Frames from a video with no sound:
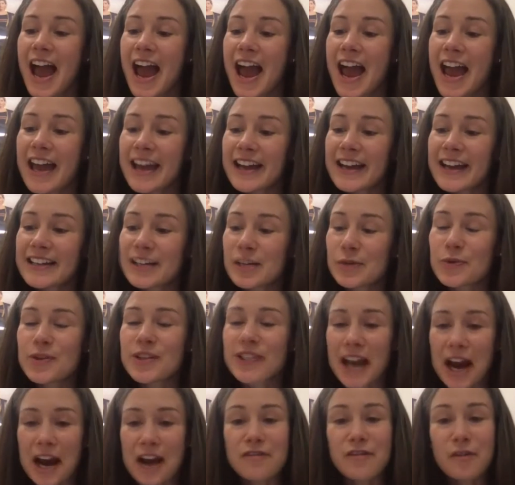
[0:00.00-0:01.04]
And it
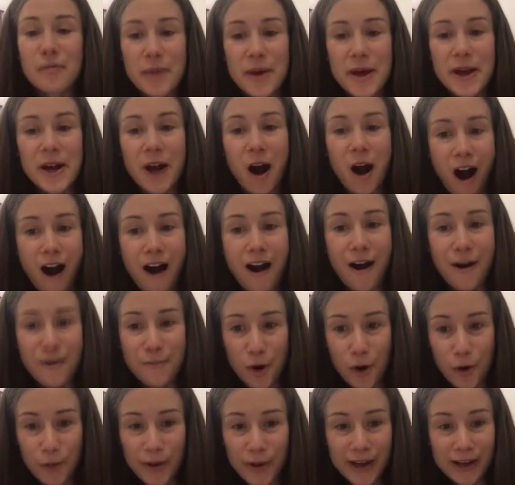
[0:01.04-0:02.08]
was kind of a big aha
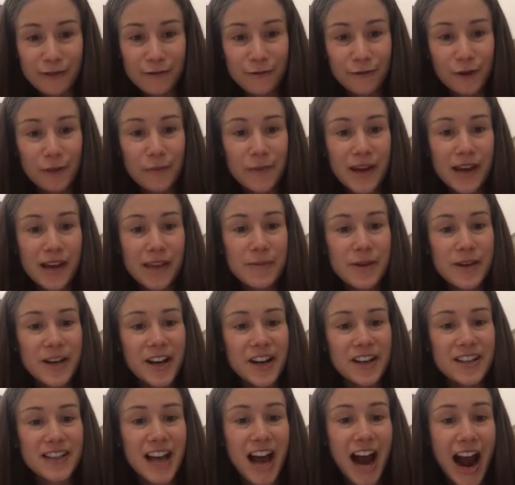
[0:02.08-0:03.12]
moment for me
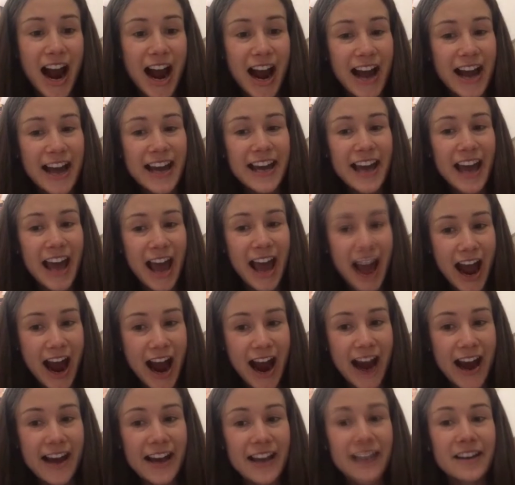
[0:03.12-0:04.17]
because I
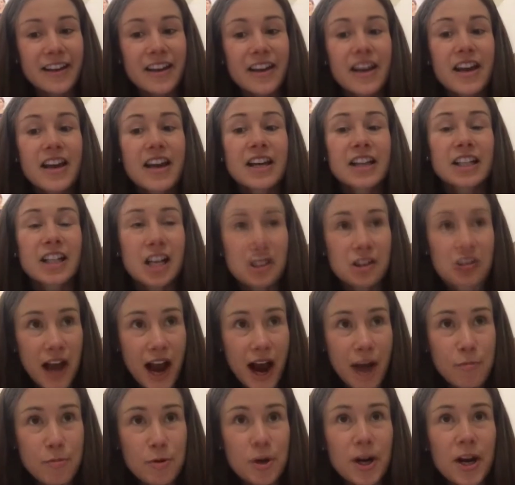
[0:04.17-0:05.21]
had
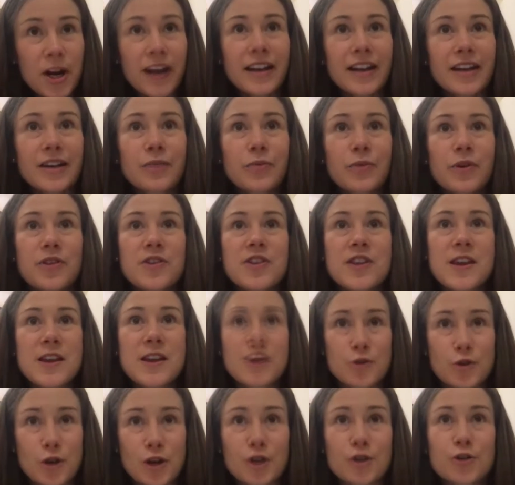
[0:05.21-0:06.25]
collaborated with the
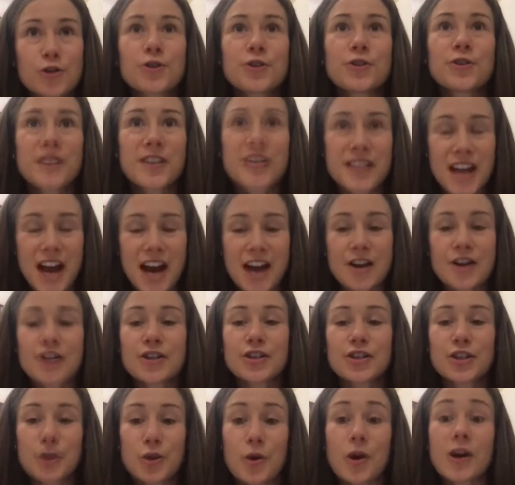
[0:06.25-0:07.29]
instructional designers
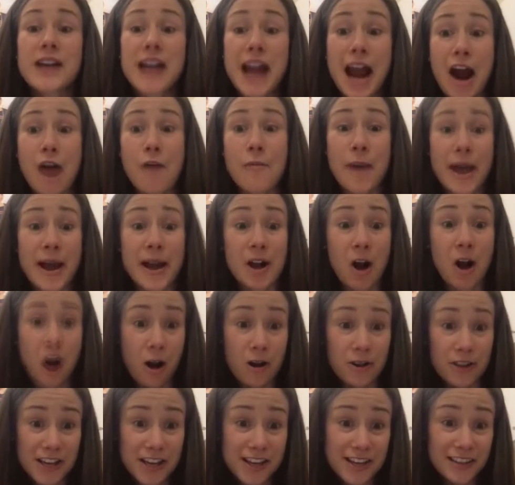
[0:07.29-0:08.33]
who are now my
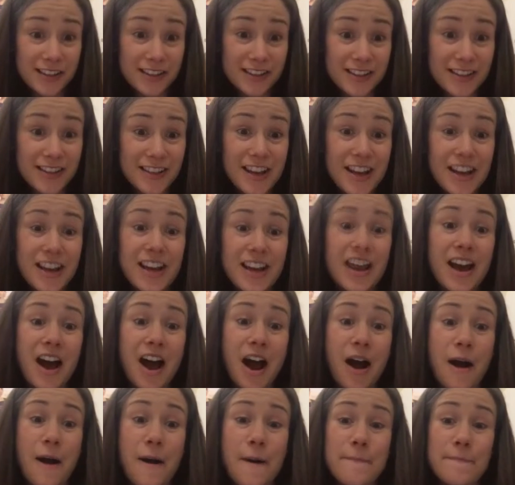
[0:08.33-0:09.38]
colleagues.
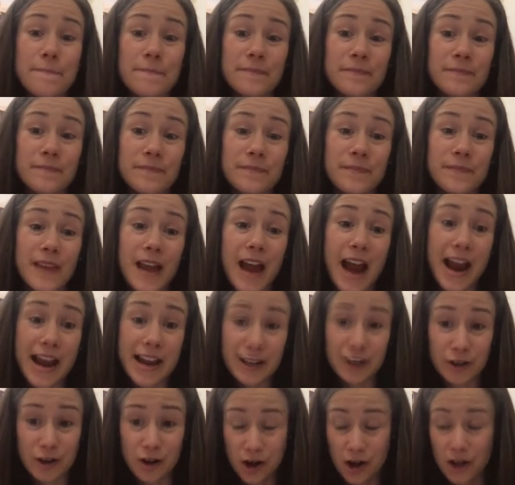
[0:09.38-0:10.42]
I
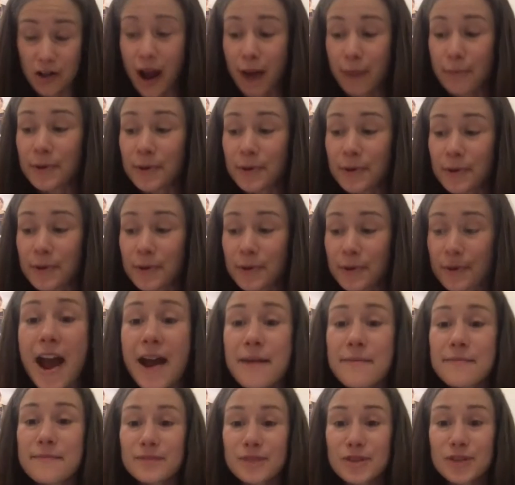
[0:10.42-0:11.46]
collaborated
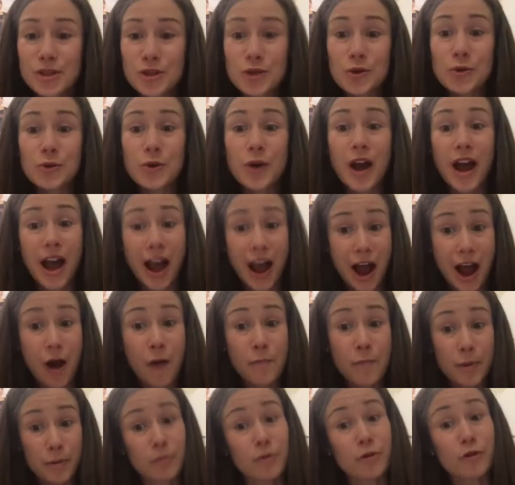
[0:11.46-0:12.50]
with them to
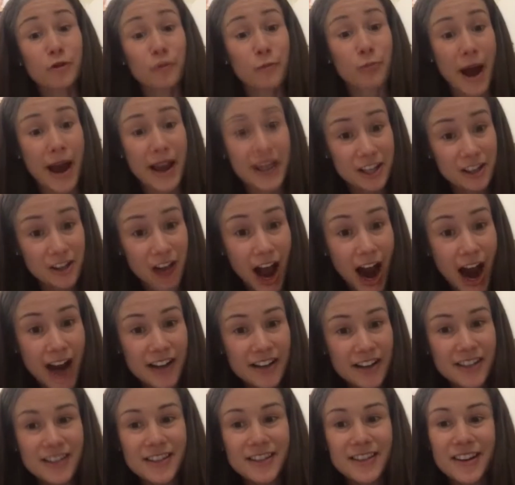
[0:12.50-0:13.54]
help improve my
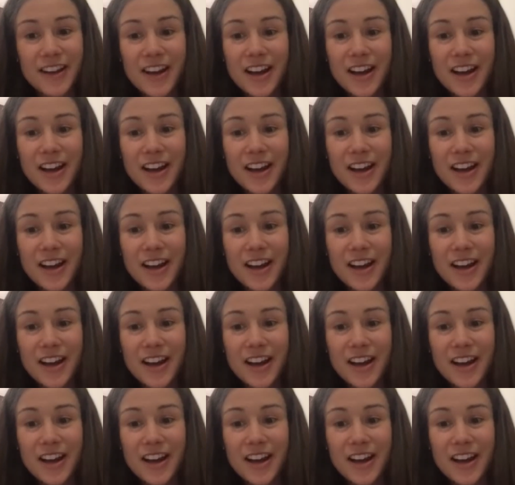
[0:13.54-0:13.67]
class